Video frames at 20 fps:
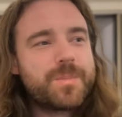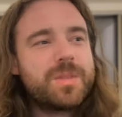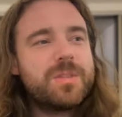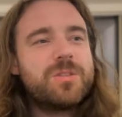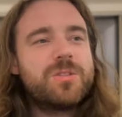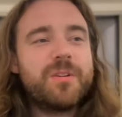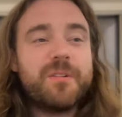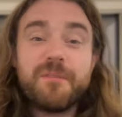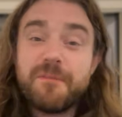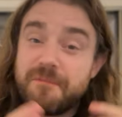
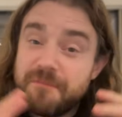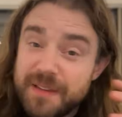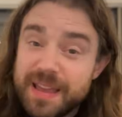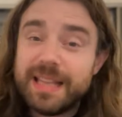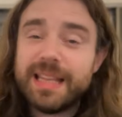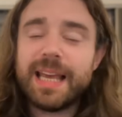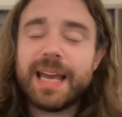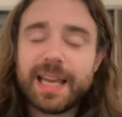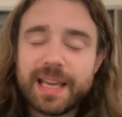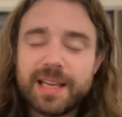The
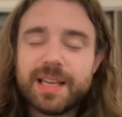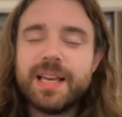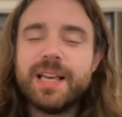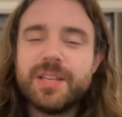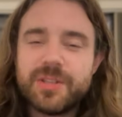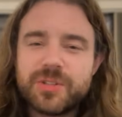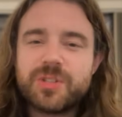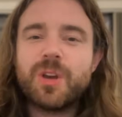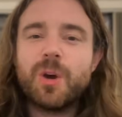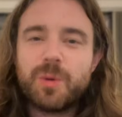feeling
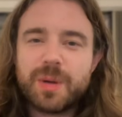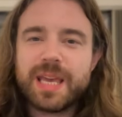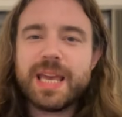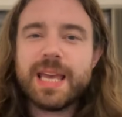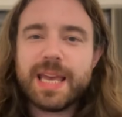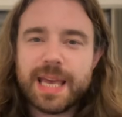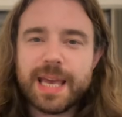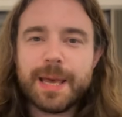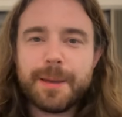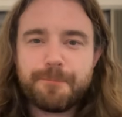is so key
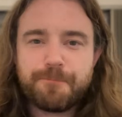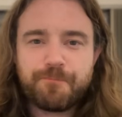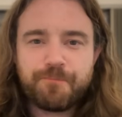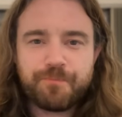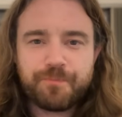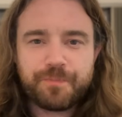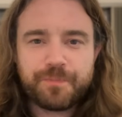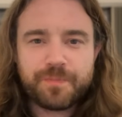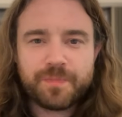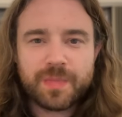here.
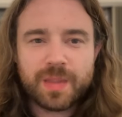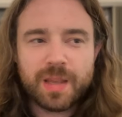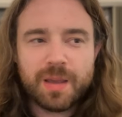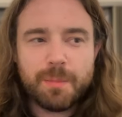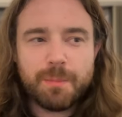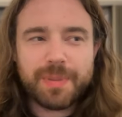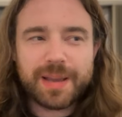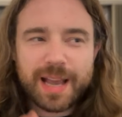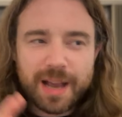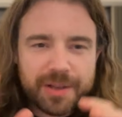
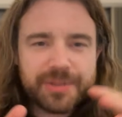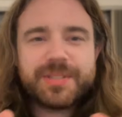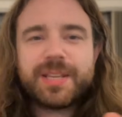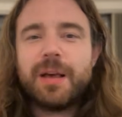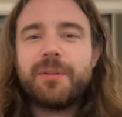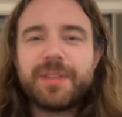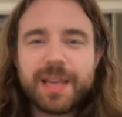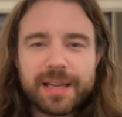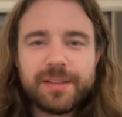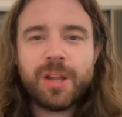But Gareth
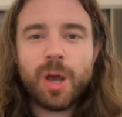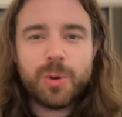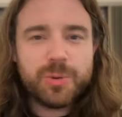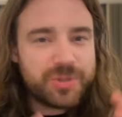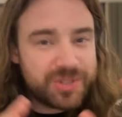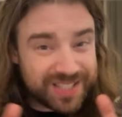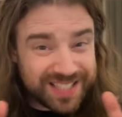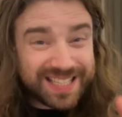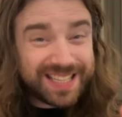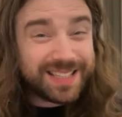Southgate knows
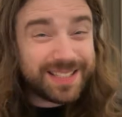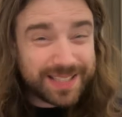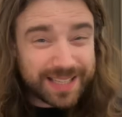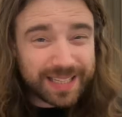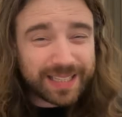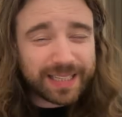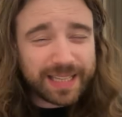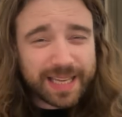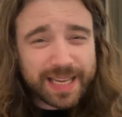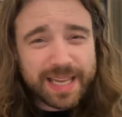
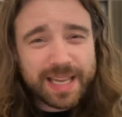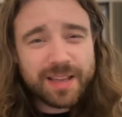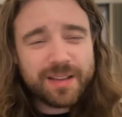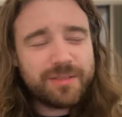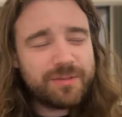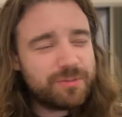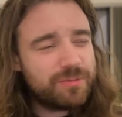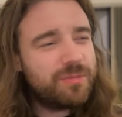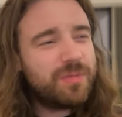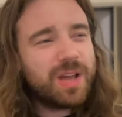statistically
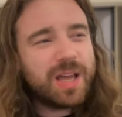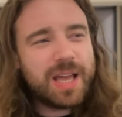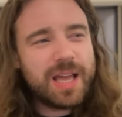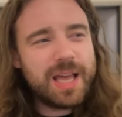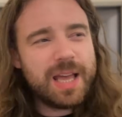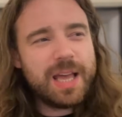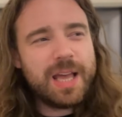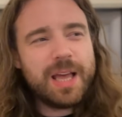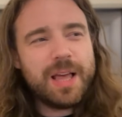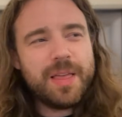
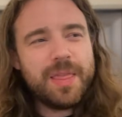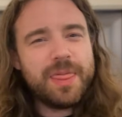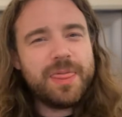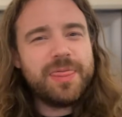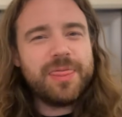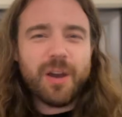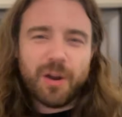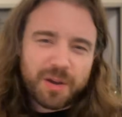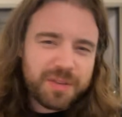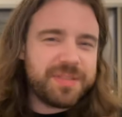
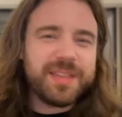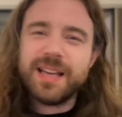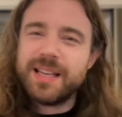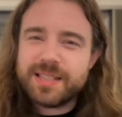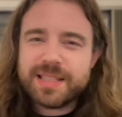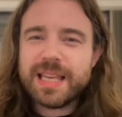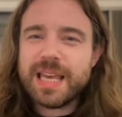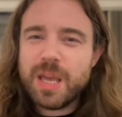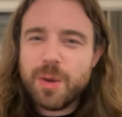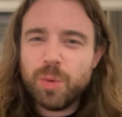there are things
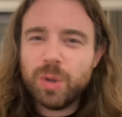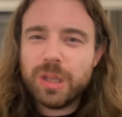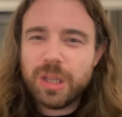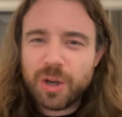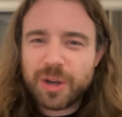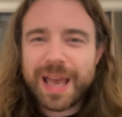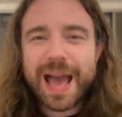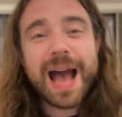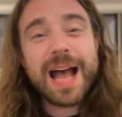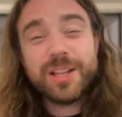that he will
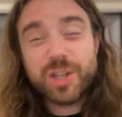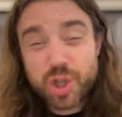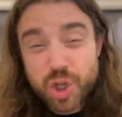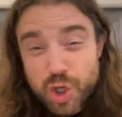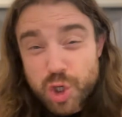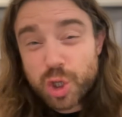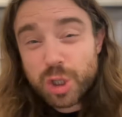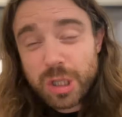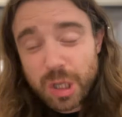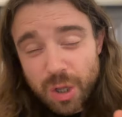look at and
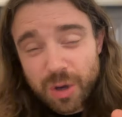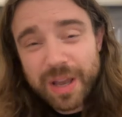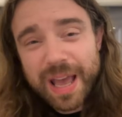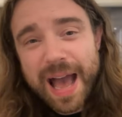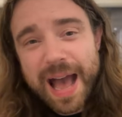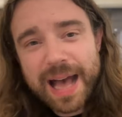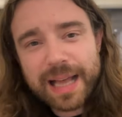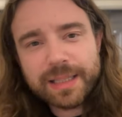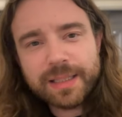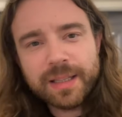should look
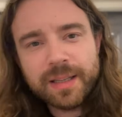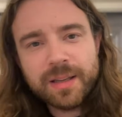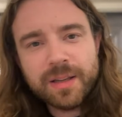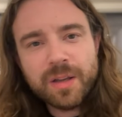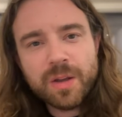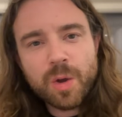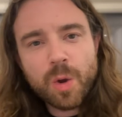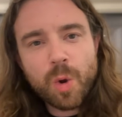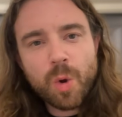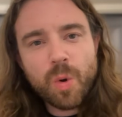at,
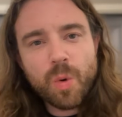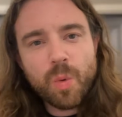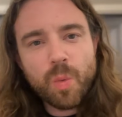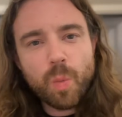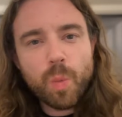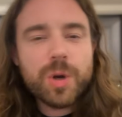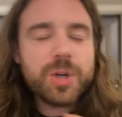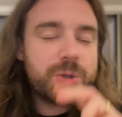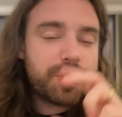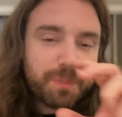
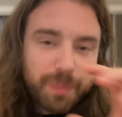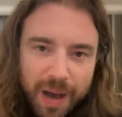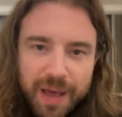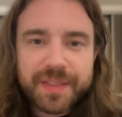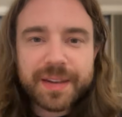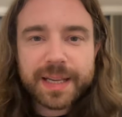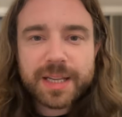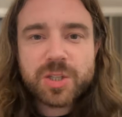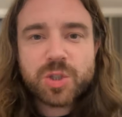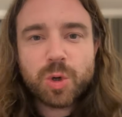which by the
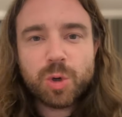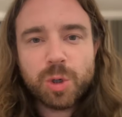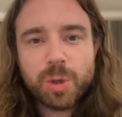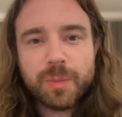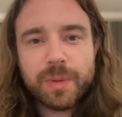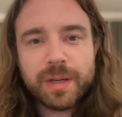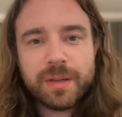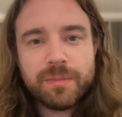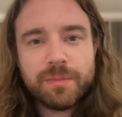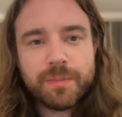next
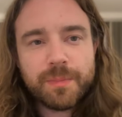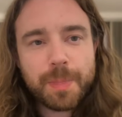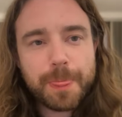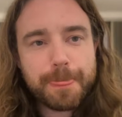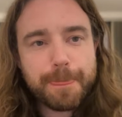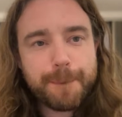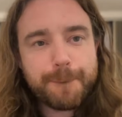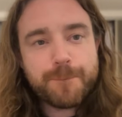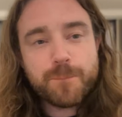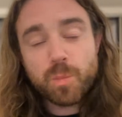tournament,
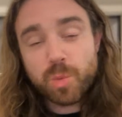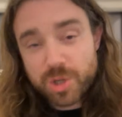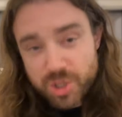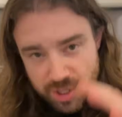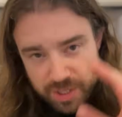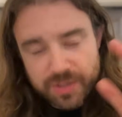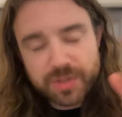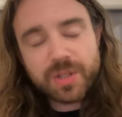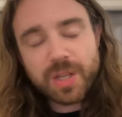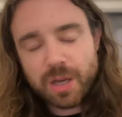which
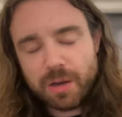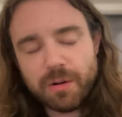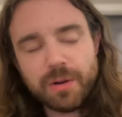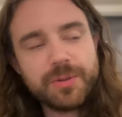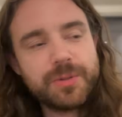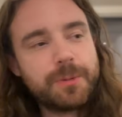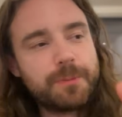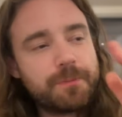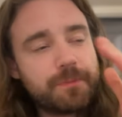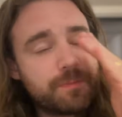is the
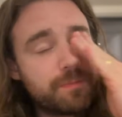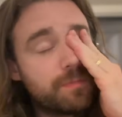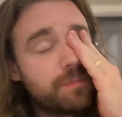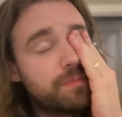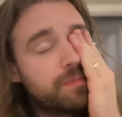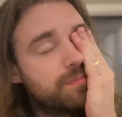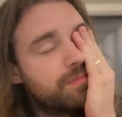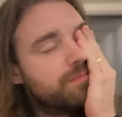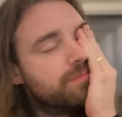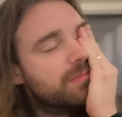Euros,
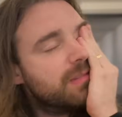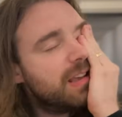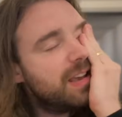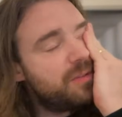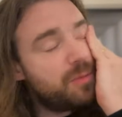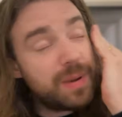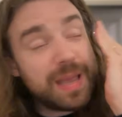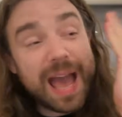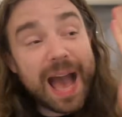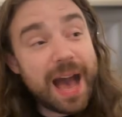
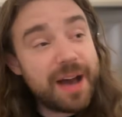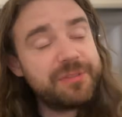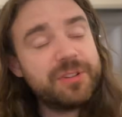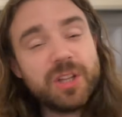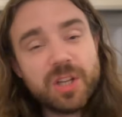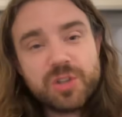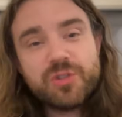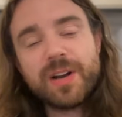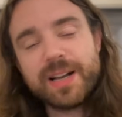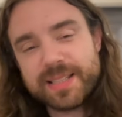if we haven't
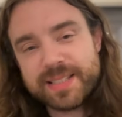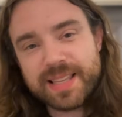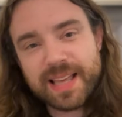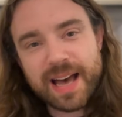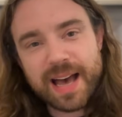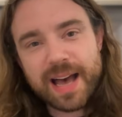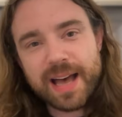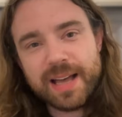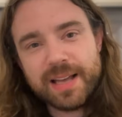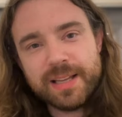addressed
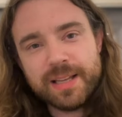that,